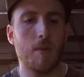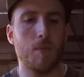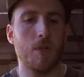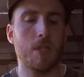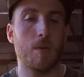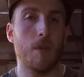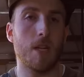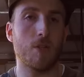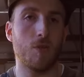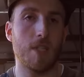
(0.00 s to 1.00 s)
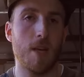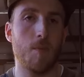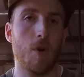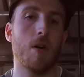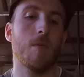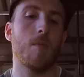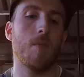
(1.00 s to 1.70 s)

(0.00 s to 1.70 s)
I put some electrical tape on